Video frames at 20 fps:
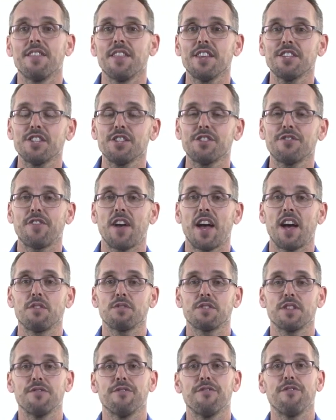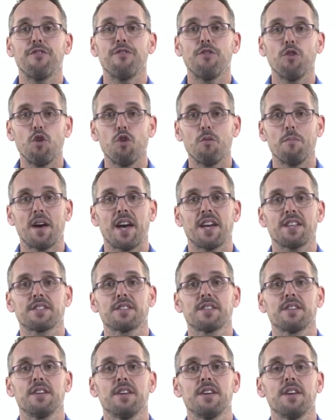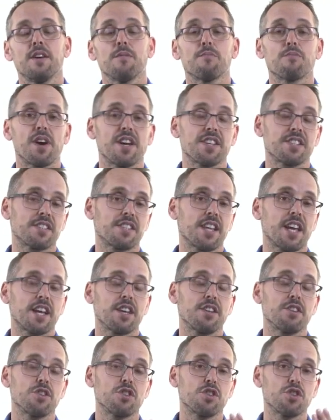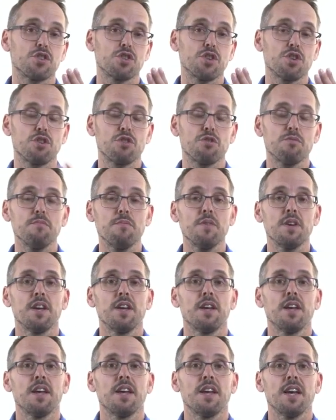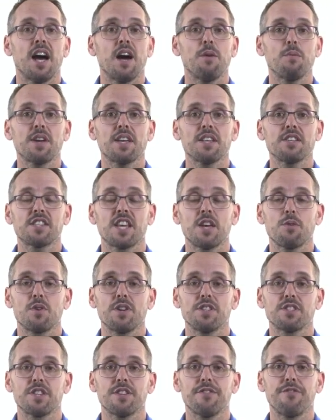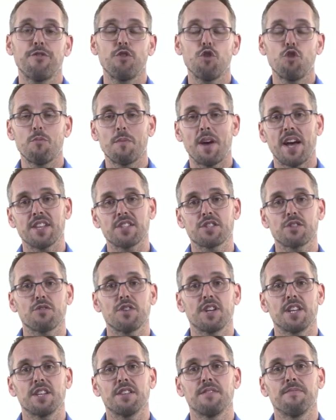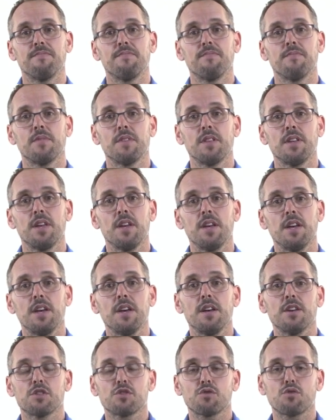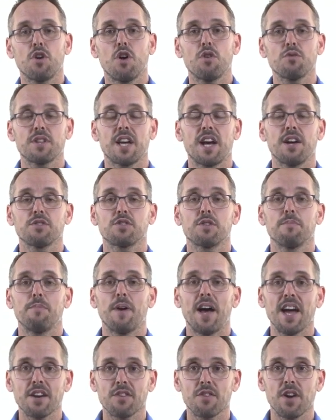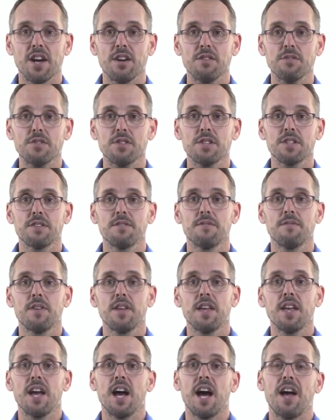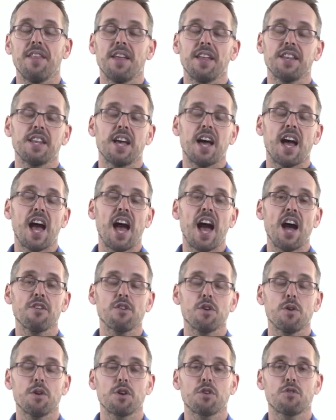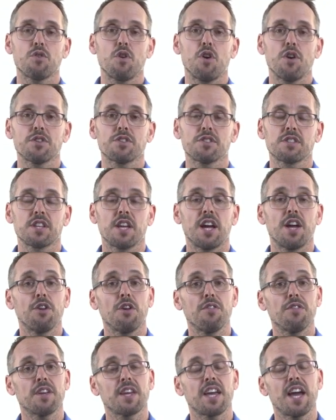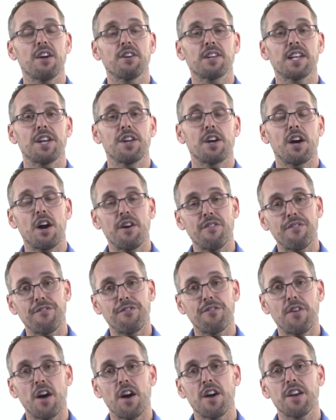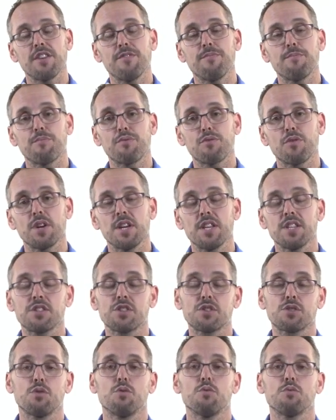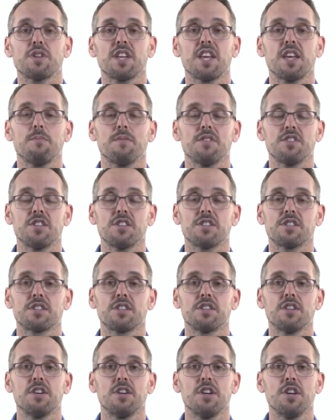This is found in Format. Press second zoom, and we can see we're into the Format screen. Scroll down to Background, and then arrow across, and on the calculator are five pre-installed images.